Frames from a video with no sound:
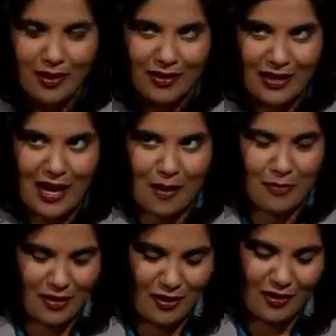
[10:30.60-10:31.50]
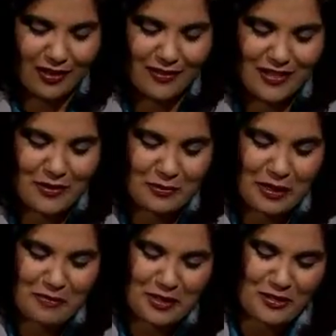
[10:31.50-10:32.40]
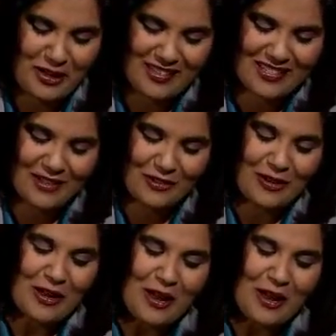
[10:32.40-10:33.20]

not going to happen in our lifetimes, but let me try this out.